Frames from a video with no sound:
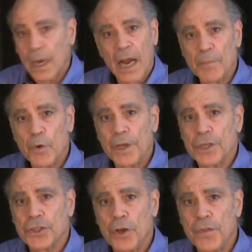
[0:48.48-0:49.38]
I'm going
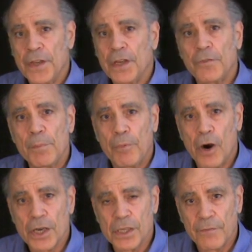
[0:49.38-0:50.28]
to show you the different
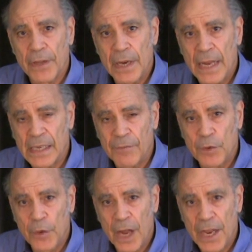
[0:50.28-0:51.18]
parts of it and give
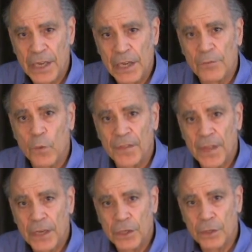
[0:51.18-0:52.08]
you an idea of what
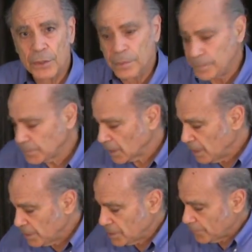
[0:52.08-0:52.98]
they do.
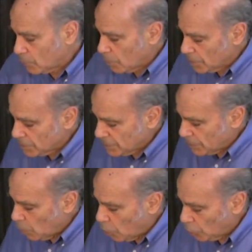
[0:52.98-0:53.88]
This, of course, is
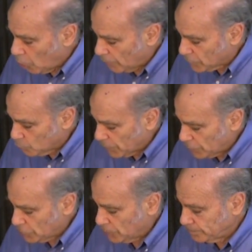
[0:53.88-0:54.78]
the on-off
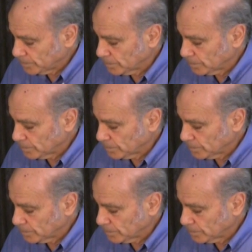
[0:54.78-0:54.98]
switch.